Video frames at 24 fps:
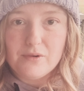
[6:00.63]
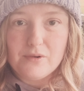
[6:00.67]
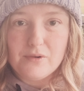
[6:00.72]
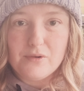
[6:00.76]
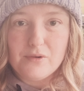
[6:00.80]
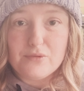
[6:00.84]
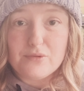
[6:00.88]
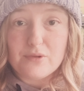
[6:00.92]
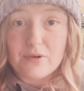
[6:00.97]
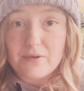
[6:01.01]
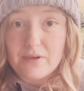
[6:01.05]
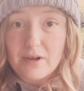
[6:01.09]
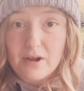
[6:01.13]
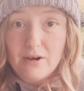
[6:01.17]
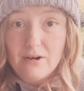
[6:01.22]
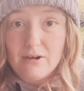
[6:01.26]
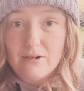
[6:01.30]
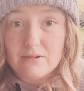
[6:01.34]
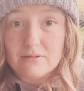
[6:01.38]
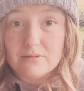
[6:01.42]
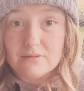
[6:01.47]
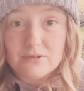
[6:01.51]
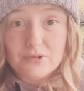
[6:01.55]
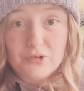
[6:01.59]
So
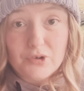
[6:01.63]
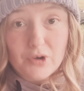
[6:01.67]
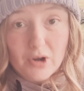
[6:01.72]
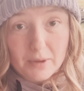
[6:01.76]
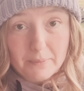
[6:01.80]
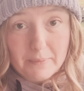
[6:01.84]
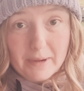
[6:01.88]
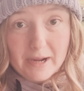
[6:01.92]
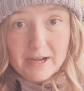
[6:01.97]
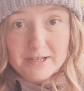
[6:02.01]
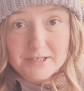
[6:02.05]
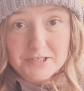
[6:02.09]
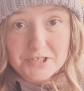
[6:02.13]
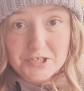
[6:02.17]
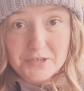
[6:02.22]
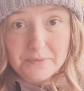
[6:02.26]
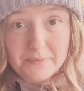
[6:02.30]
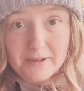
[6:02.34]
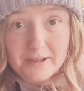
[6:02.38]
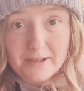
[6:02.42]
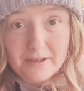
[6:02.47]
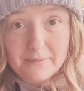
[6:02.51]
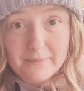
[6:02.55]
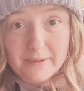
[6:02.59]
y'all, do not buy a cheap
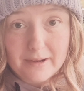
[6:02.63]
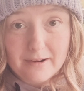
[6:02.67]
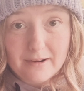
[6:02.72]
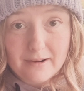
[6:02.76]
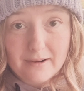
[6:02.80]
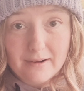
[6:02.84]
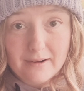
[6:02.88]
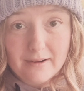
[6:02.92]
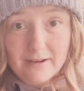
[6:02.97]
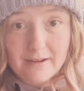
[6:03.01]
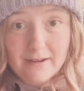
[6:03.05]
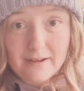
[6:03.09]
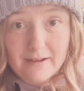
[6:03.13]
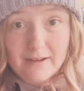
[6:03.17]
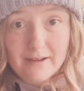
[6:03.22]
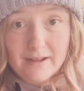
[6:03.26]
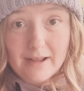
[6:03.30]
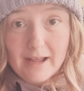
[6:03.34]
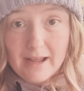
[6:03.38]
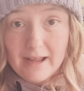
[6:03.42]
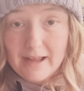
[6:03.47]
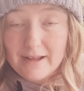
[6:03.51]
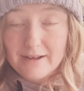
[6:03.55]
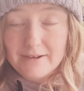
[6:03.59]
incubator,
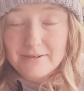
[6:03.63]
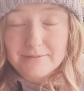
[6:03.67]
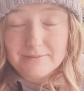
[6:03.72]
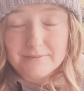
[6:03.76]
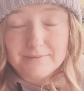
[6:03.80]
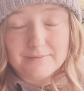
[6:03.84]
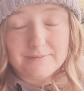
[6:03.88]
and